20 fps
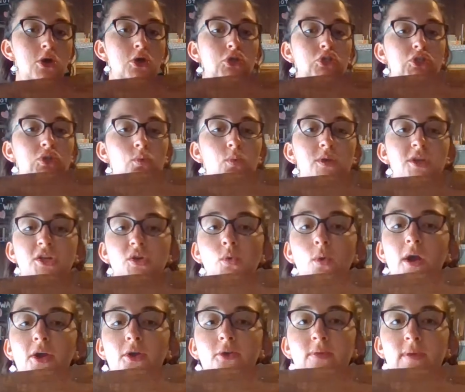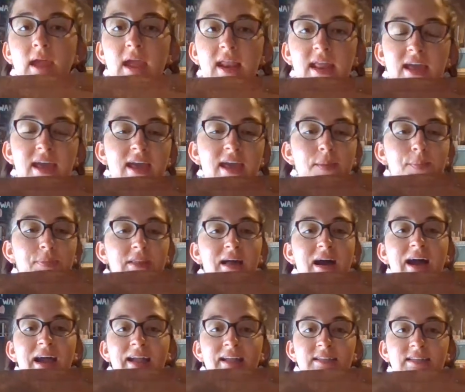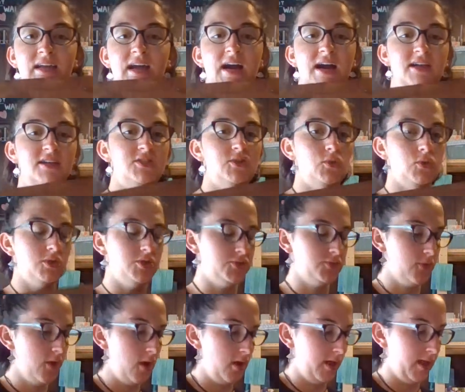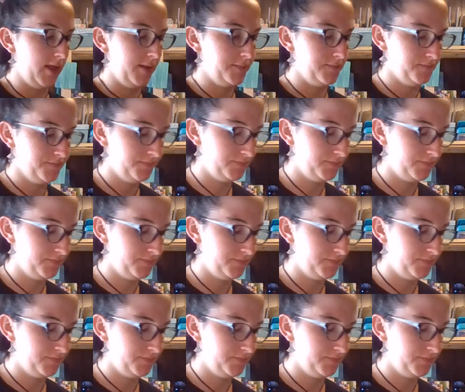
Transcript: So when you are creating a blind contour drawing,